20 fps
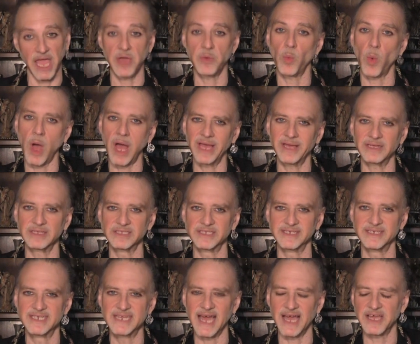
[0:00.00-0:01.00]
a
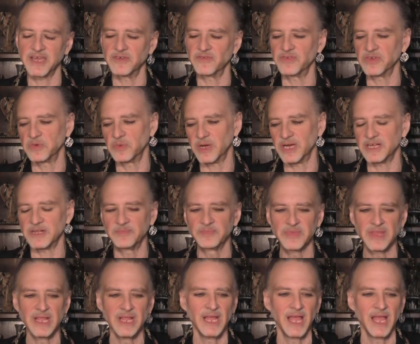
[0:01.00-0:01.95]
wild deck, if you will?